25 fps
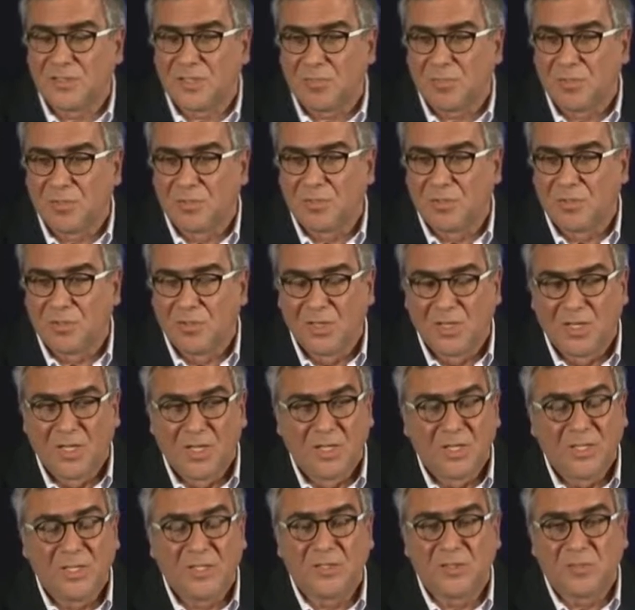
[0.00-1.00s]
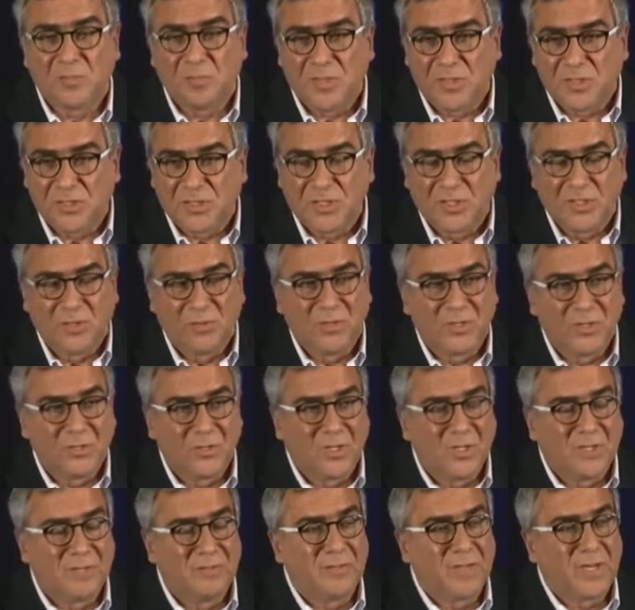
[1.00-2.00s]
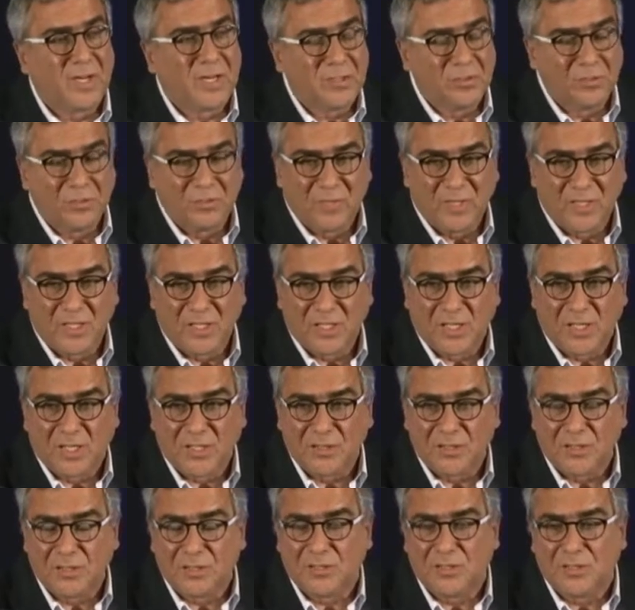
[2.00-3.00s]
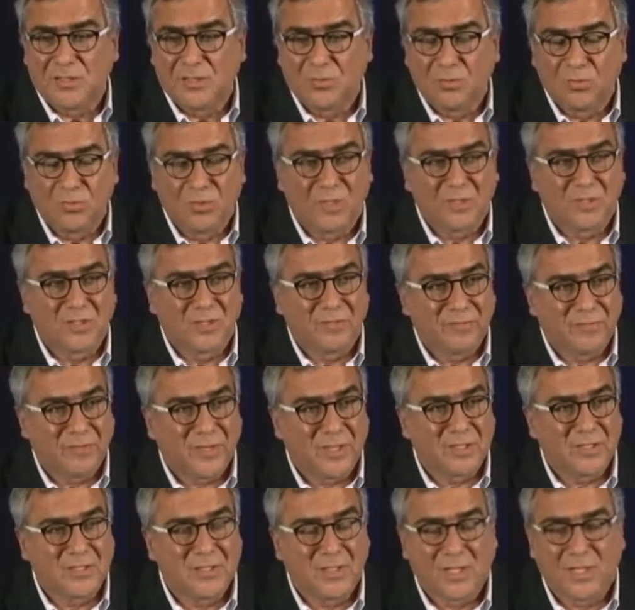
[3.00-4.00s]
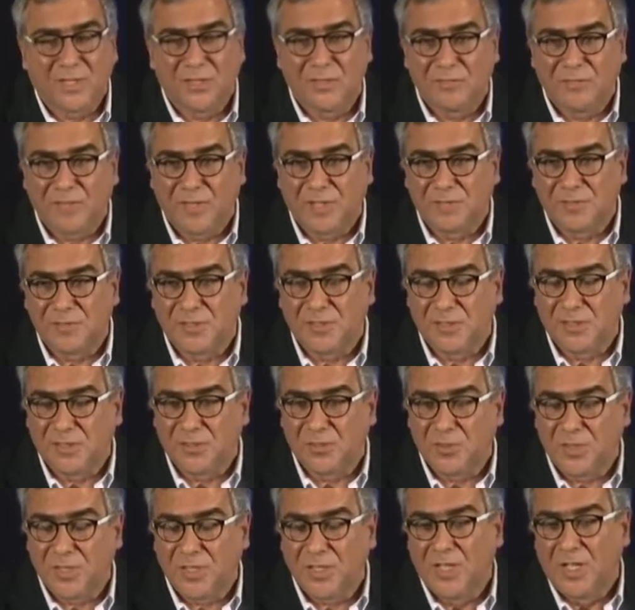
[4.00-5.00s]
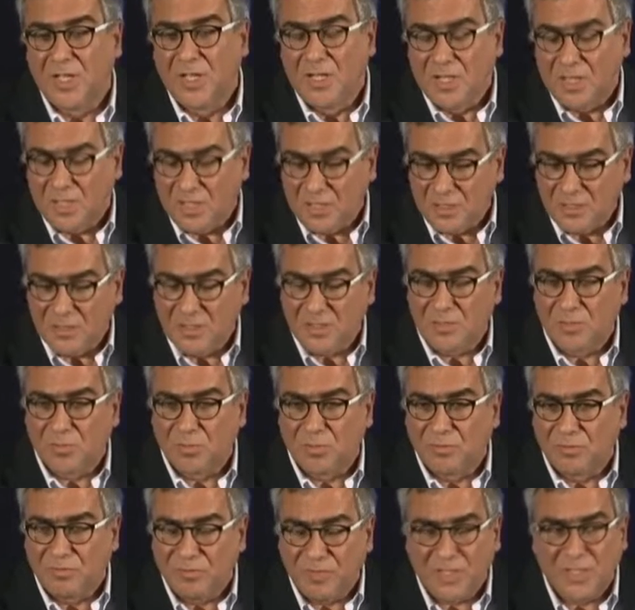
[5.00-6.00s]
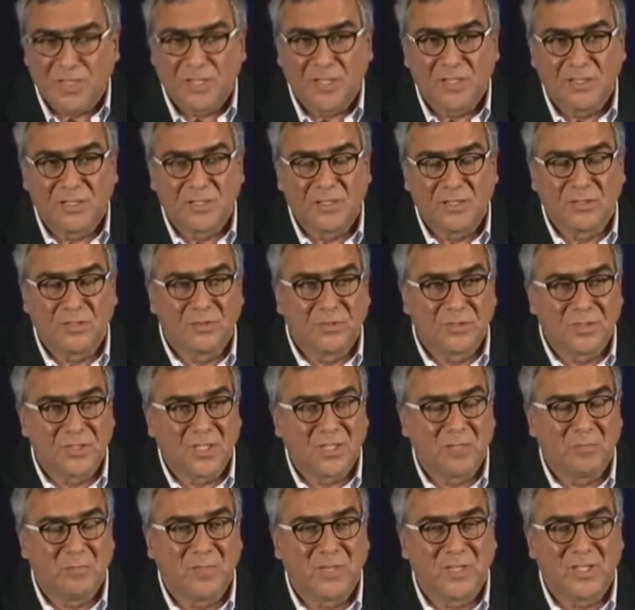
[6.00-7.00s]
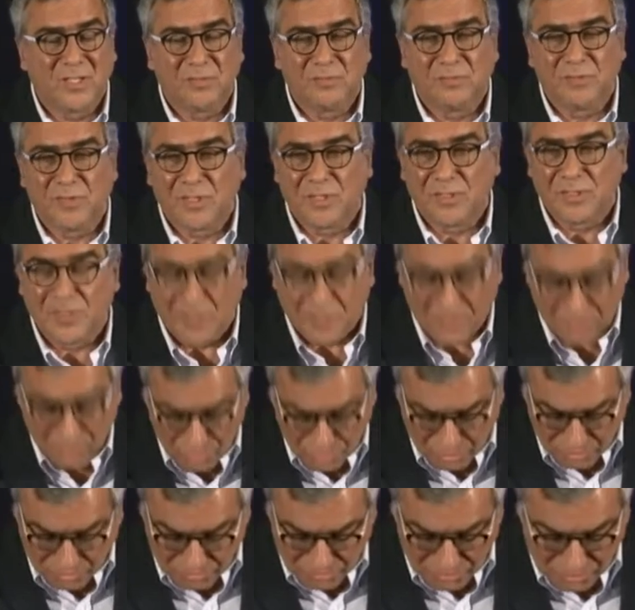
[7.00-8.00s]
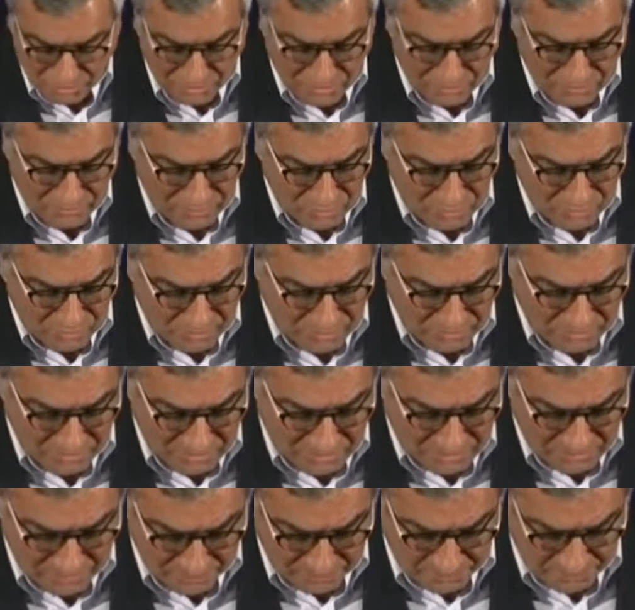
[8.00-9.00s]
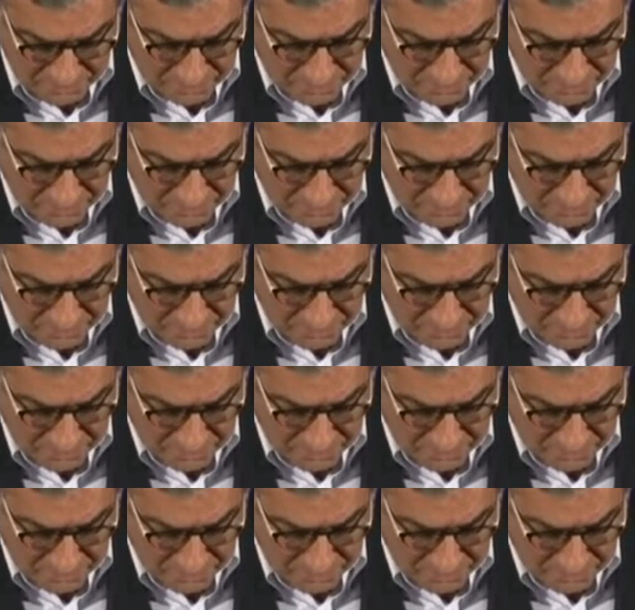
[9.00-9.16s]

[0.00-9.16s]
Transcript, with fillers: acceptable, especially when you have other medications that do not affect heart valves in this way and that provide the same benefit in terms of dopamine.